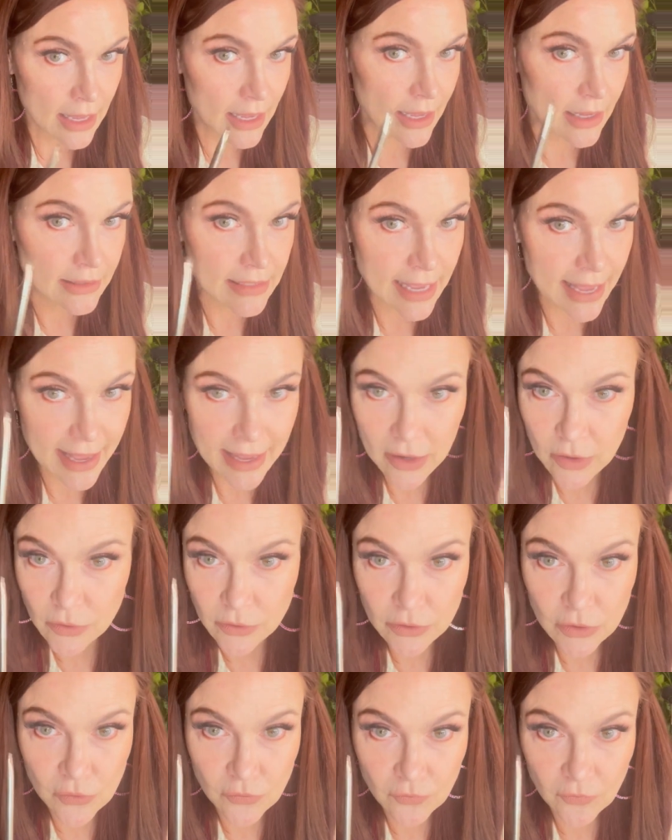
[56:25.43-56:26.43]
Now
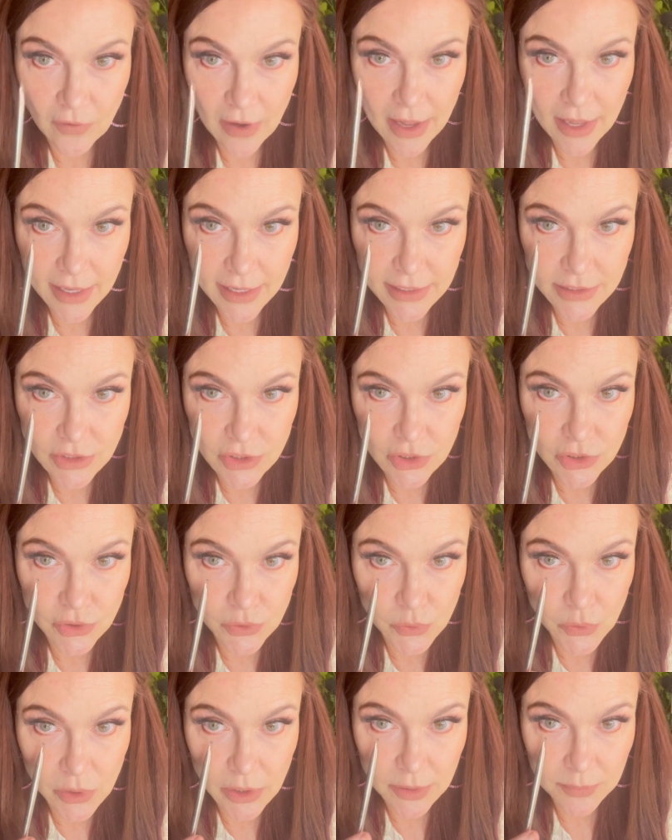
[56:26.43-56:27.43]
you find
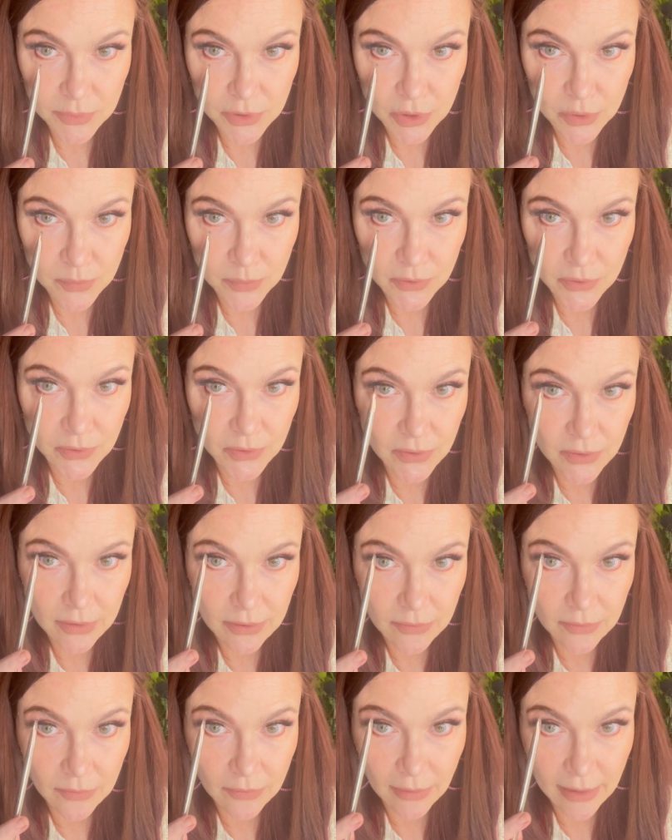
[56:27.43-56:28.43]
your pupil
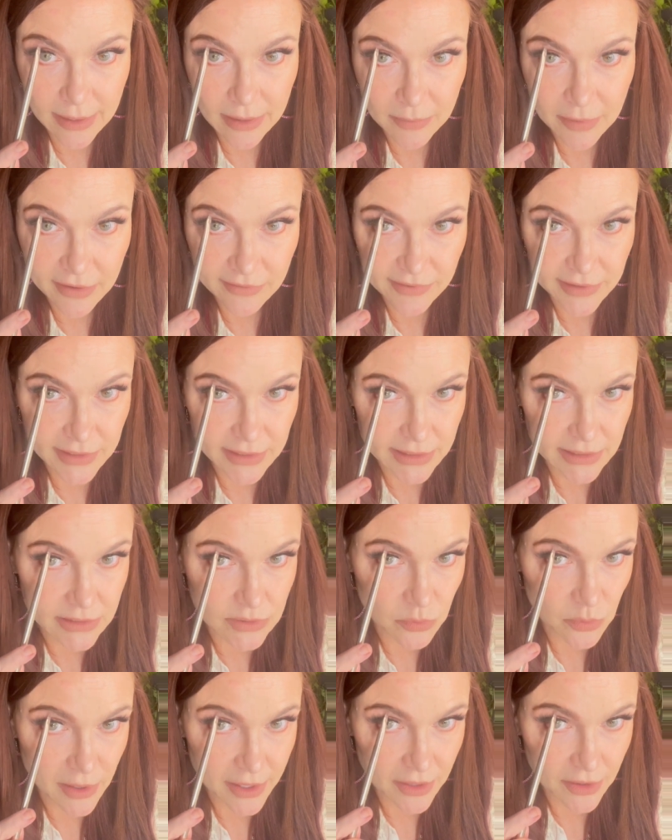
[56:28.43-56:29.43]
right above it is
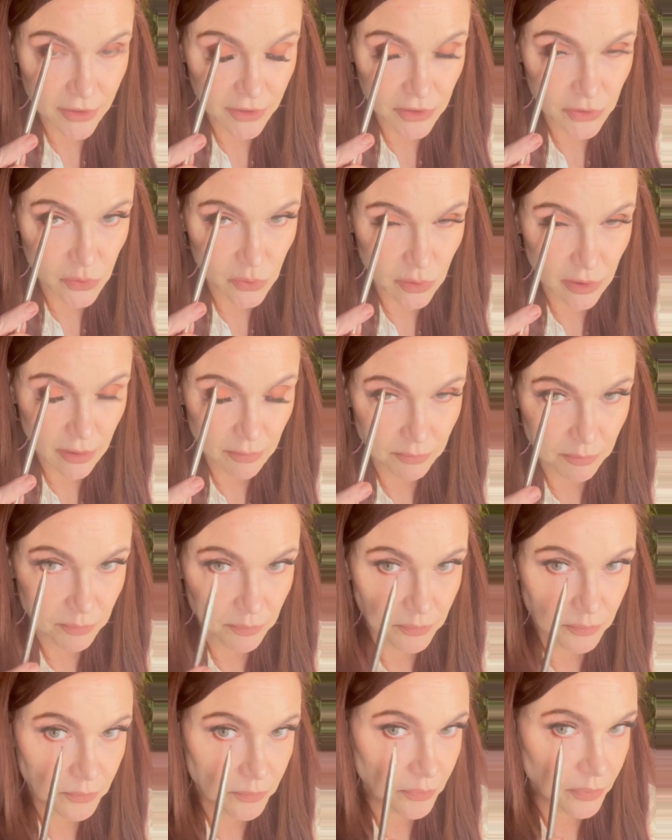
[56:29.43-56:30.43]
where your
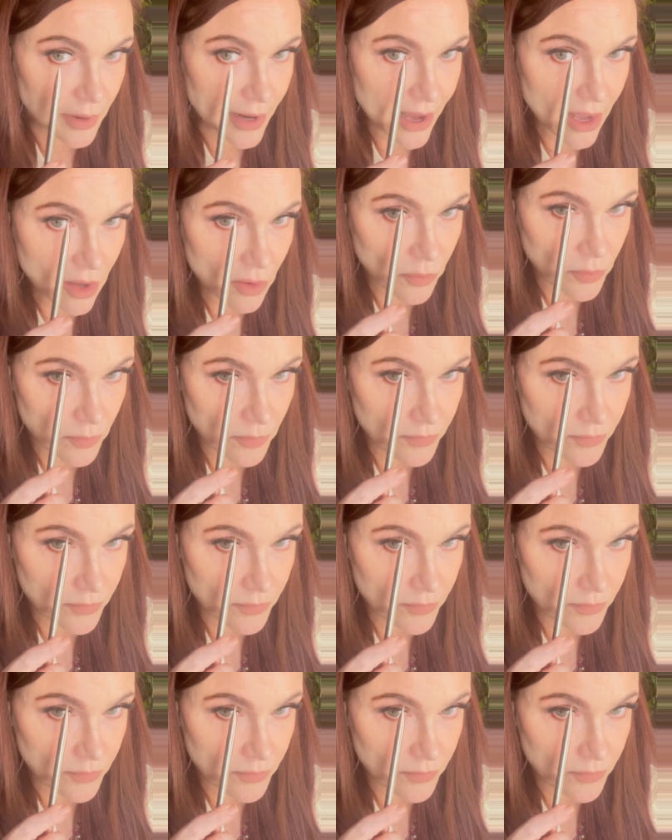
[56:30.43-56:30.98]
brow